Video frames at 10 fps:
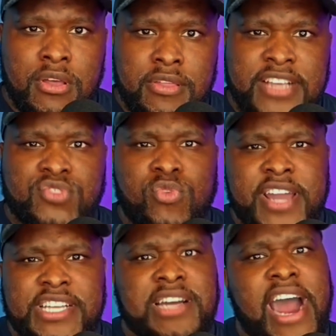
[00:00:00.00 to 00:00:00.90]
That's
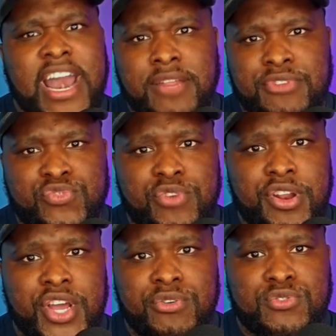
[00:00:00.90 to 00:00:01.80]
why the title of this
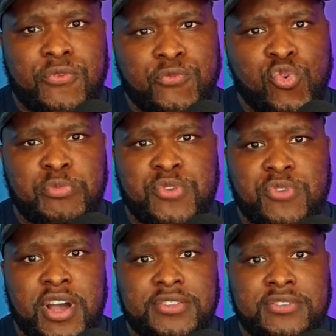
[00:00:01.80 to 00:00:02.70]
video is Fool Me
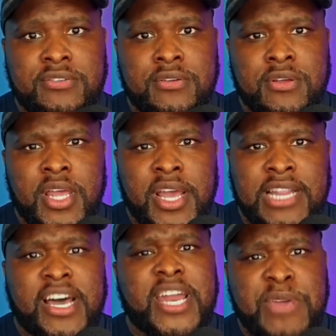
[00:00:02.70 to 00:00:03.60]
Once.
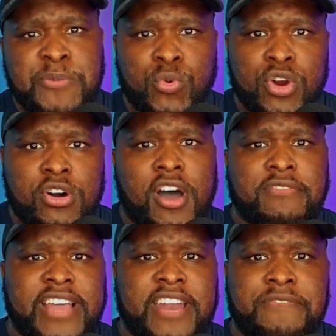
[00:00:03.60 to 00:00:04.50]
A lot of people were
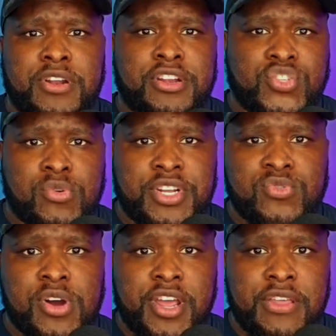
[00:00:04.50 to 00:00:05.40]
caught flat-footed in
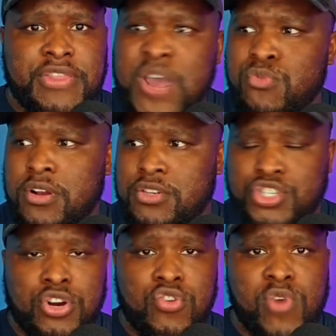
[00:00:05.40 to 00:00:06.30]
2020. They weren't
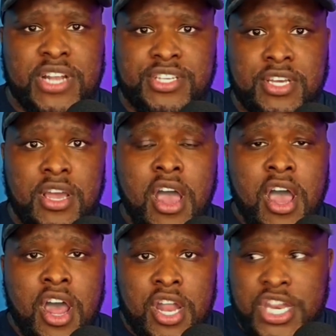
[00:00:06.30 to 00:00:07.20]
sure what to
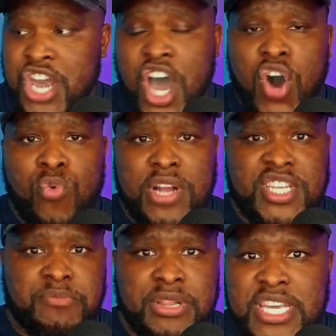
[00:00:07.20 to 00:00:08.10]
know, what
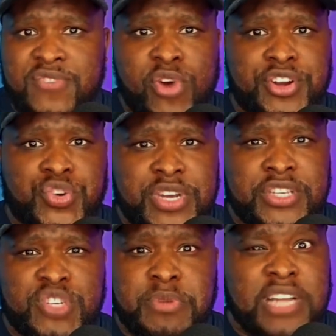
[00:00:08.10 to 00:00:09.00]
to believe, where to
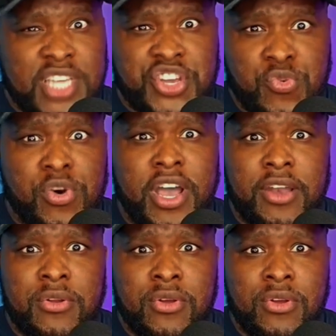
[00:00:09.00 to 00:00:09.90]
research, but I'll tell you what.